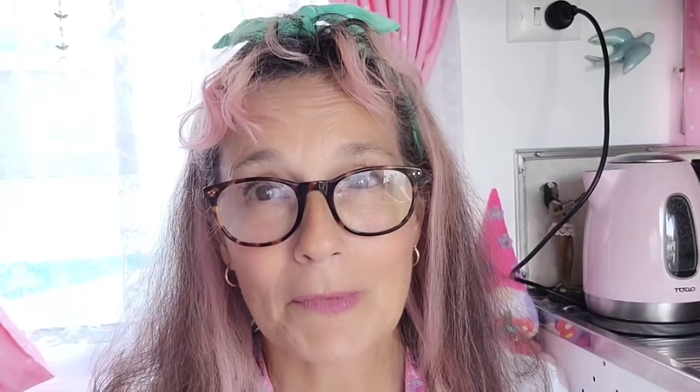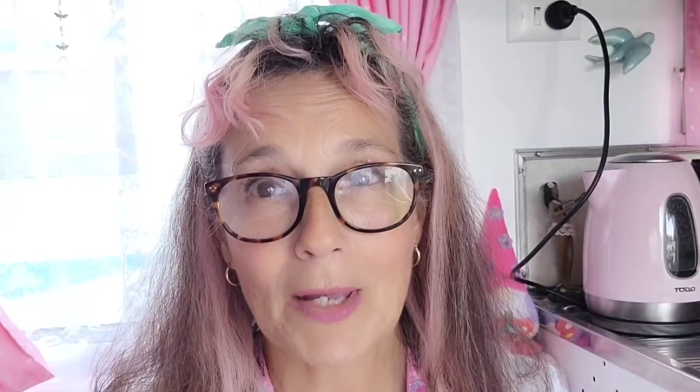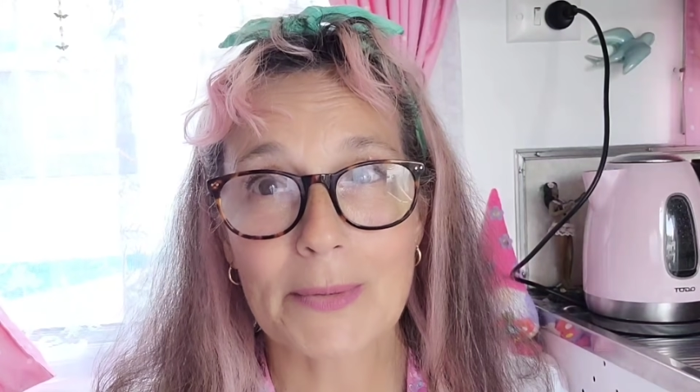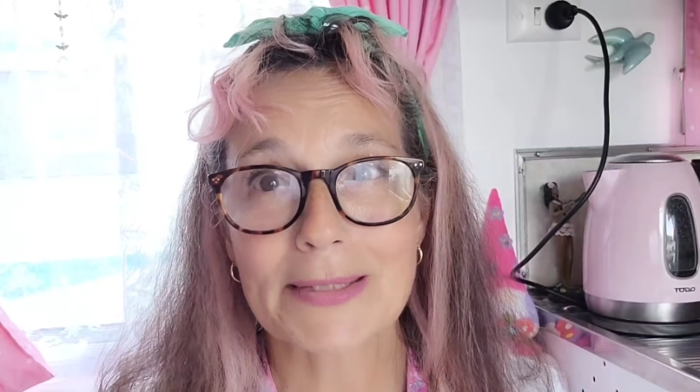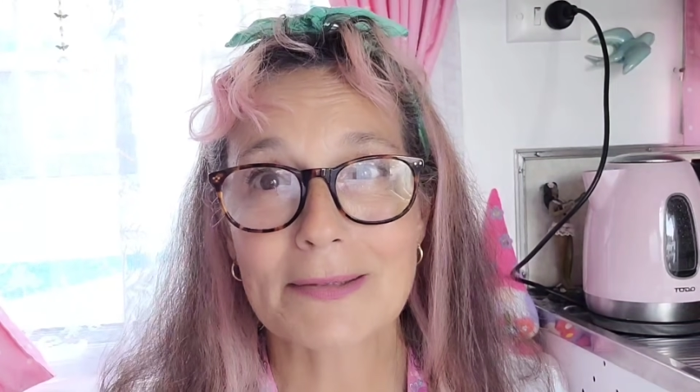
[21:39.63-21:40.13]

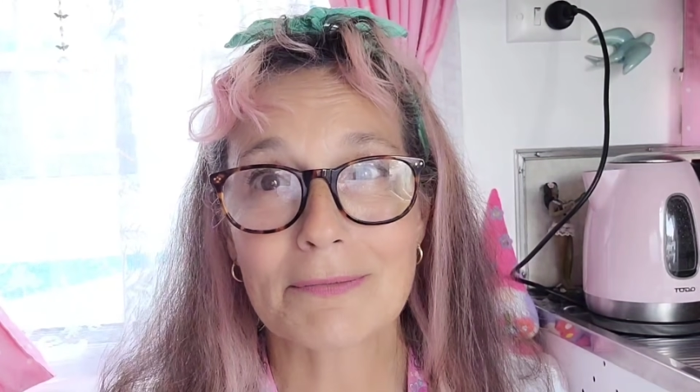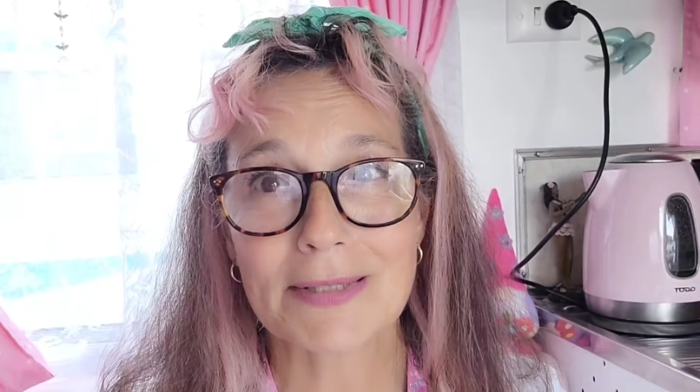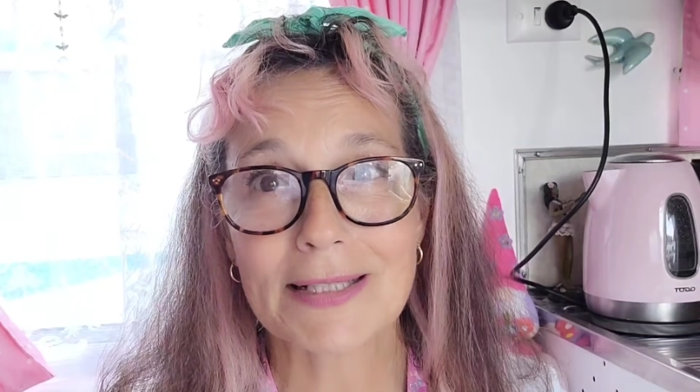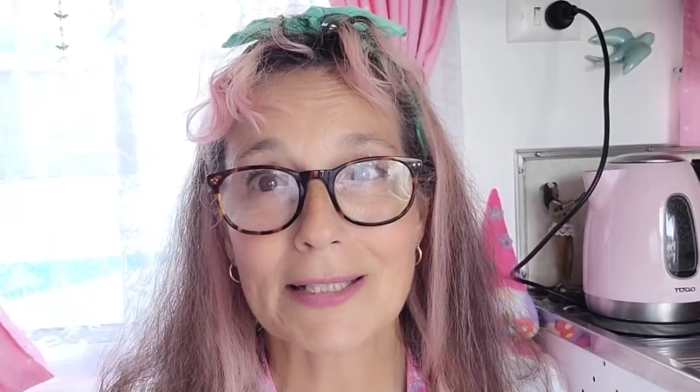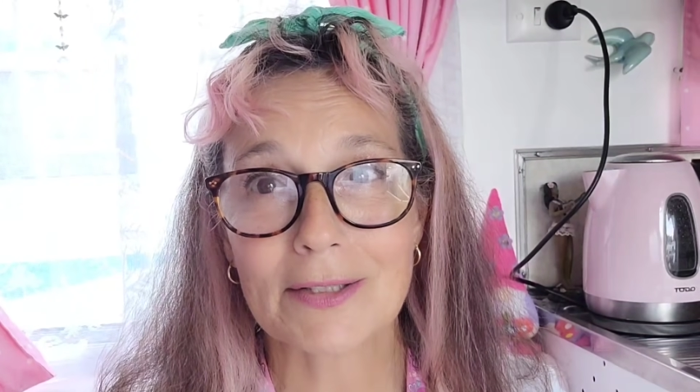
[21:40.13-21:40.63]
I was
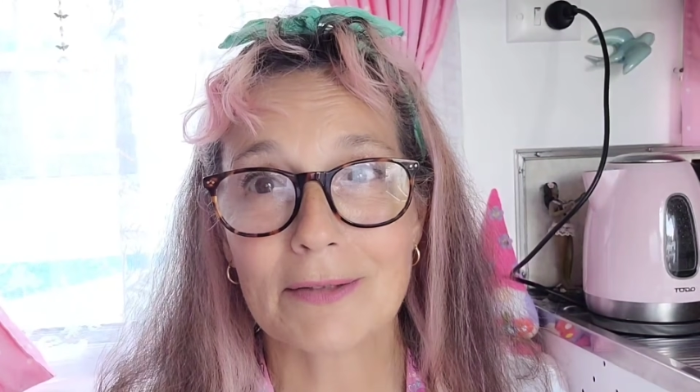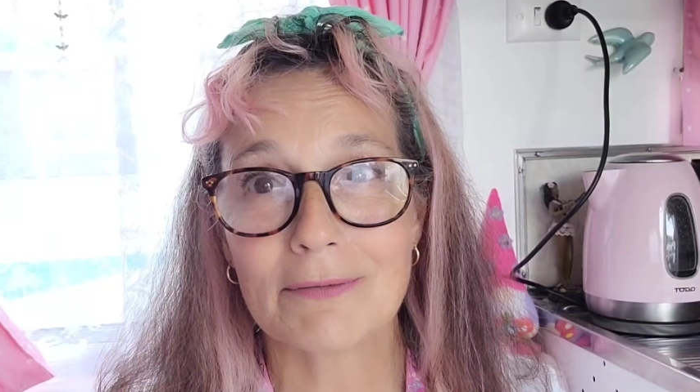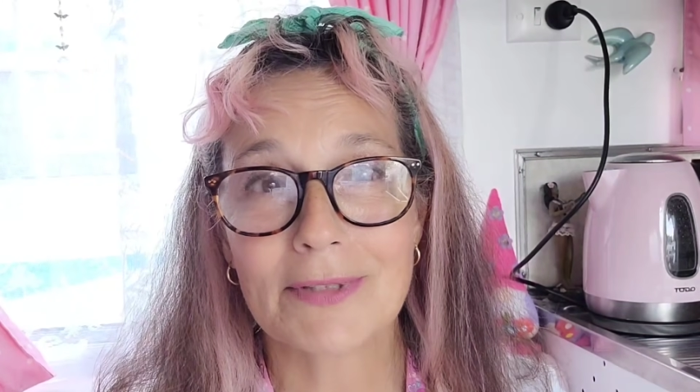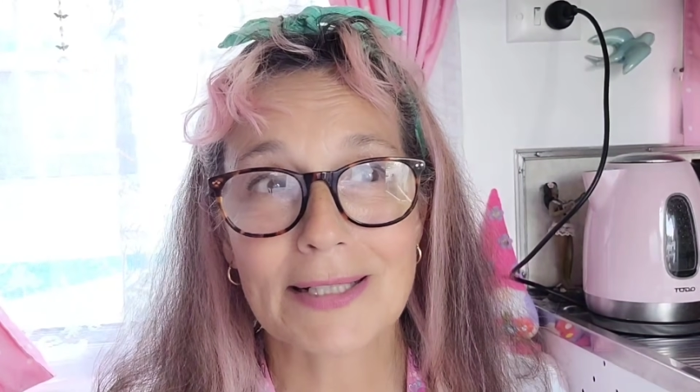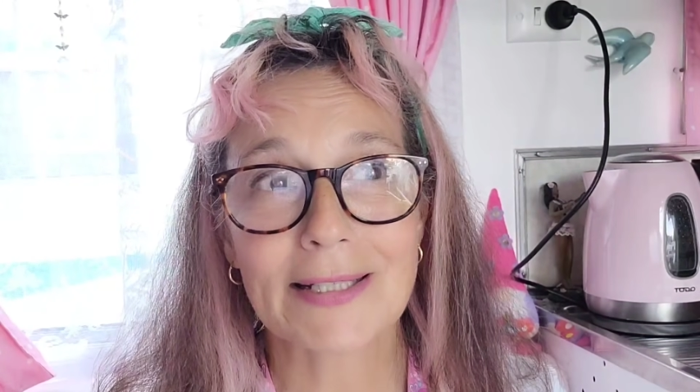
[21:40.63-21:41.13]
really
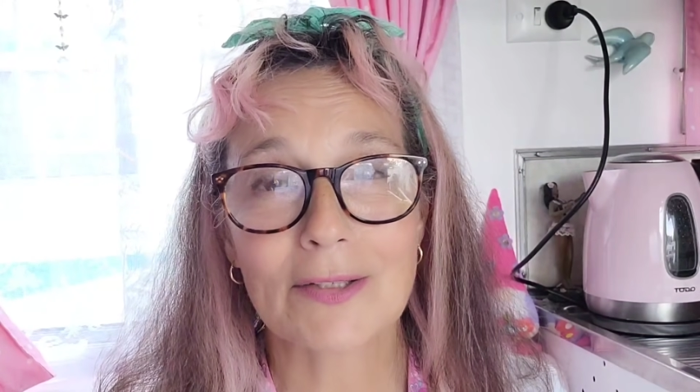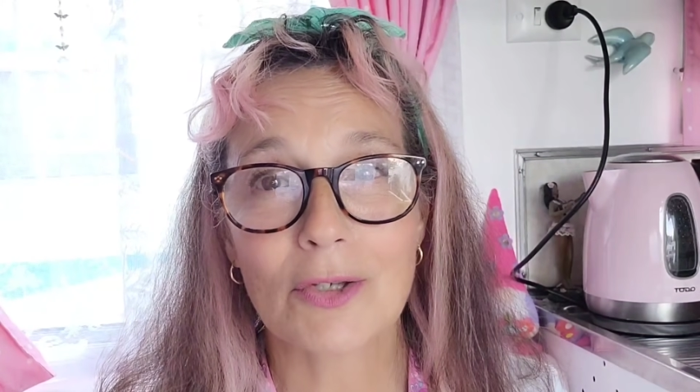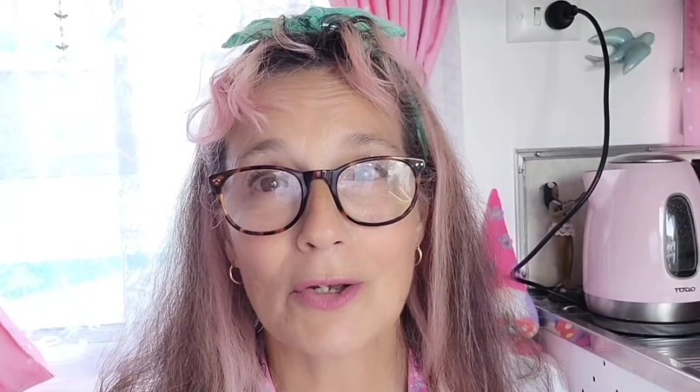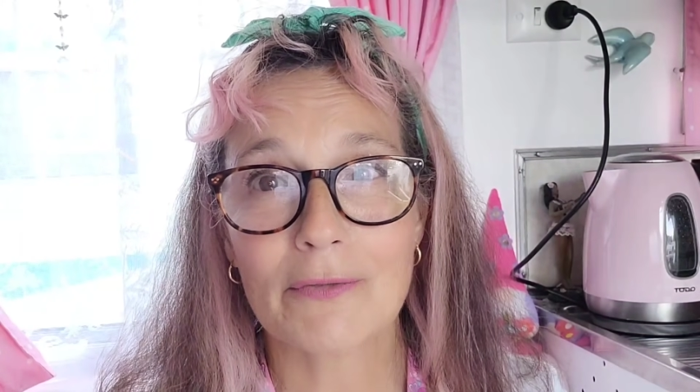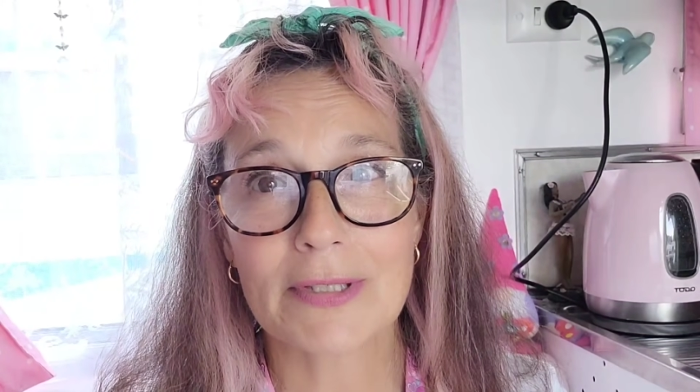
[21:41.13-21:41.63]

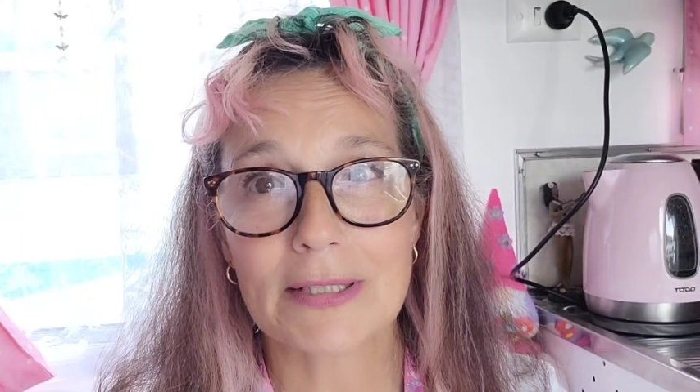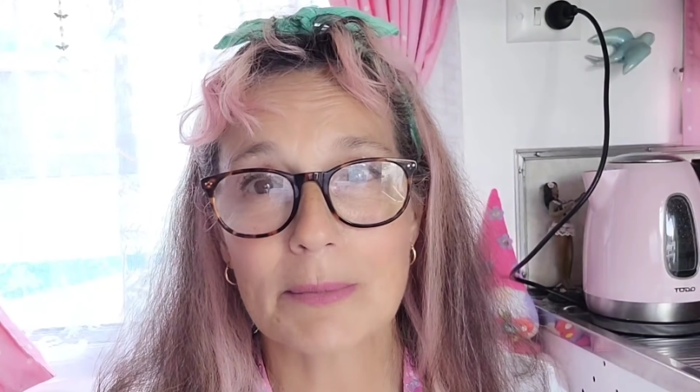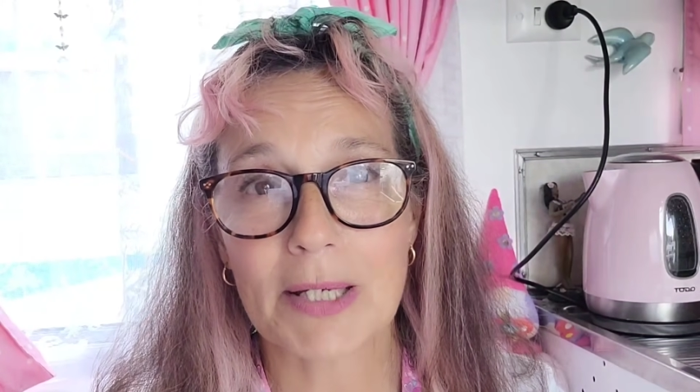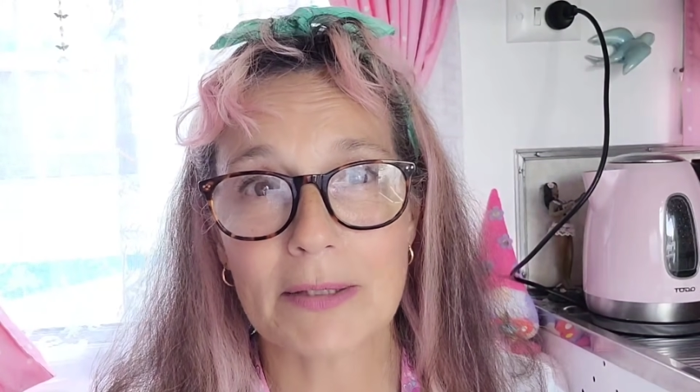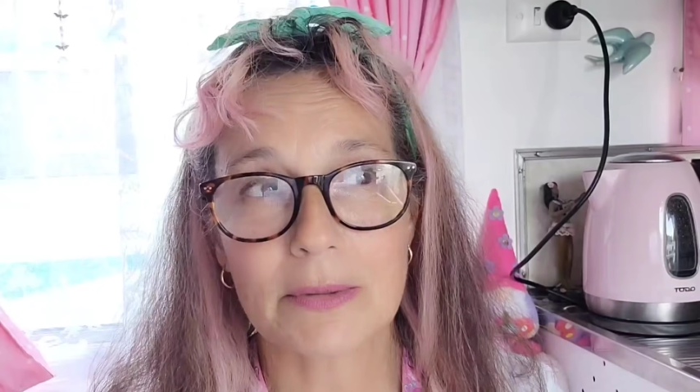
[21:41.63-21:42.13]
nervous about